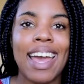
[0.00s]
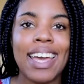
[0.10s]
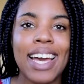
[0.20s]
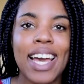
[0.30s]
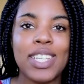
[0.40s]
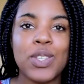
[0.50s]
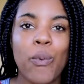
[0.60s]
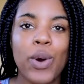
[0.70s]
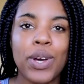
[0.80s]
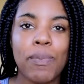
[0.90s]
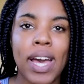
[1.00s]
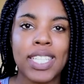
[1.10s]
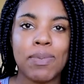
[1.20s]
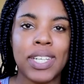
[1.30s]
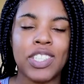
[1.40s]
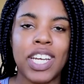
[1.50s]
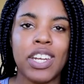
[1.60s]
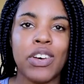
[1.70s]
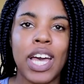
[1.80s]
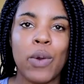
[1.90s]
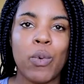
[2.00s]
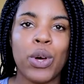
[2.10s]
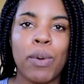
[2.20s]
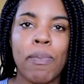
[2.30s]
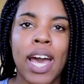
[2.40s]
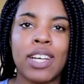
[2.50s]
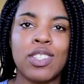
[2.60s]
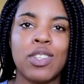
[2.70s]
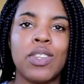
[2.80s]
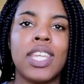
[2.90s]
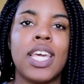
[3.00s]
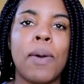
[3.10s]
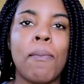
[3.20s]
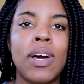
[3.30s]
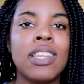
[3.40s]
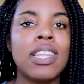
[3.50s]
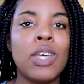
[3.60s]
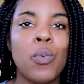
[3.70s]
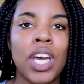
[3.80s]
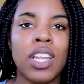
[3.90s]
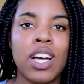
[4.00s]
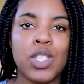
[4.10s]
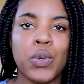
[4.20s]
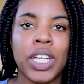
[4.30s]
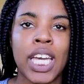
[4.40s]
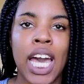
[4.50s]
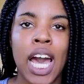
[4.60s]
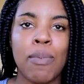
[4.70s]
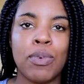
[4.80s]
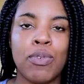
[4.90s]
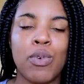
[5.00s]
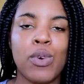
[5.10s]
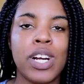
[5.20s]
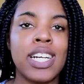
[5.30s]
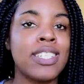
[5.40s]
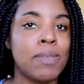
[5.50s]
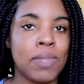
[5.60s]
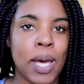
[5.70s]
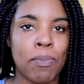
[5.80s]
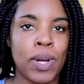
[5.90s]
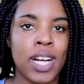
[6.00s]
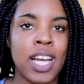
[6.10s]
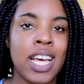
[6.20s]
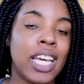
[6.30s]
Hey guys, welcome back to my channel and welcome back to the monthly weight loss recap for September.